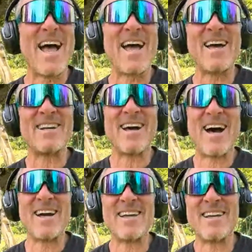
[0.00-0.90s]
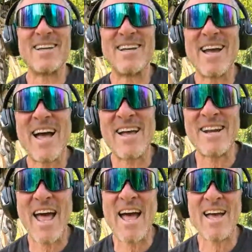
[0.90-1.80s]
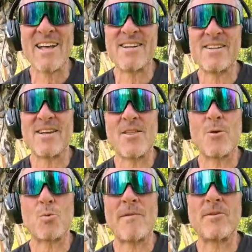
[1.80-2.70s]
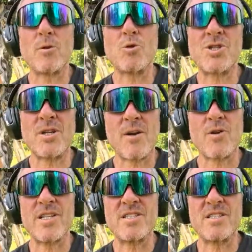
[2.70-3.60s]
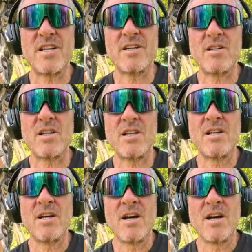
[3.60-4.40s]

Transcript: the revolutionary zeal